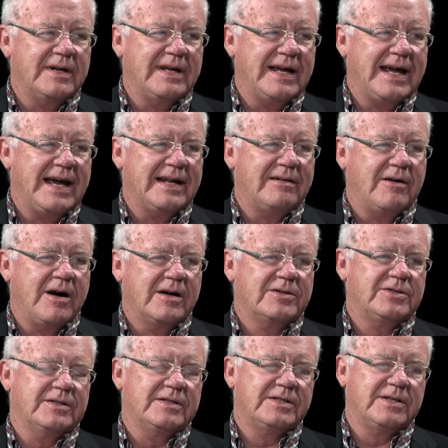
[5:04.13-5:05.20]
at
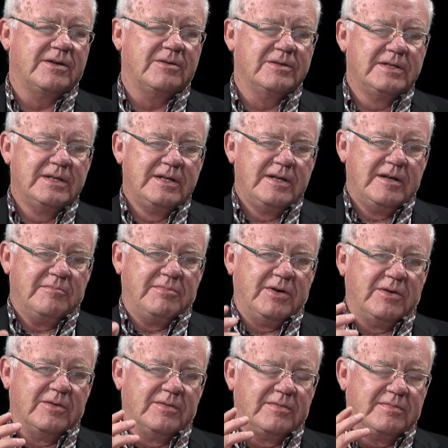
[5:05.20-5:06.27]
auction. So
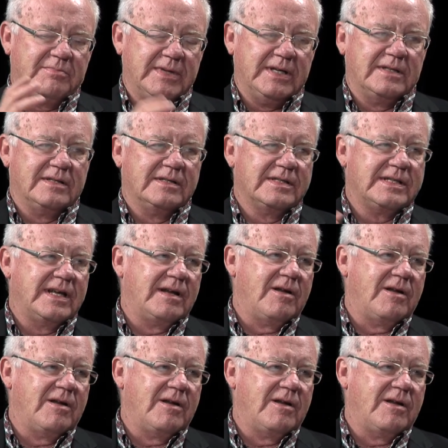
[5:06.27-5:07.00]
both mills and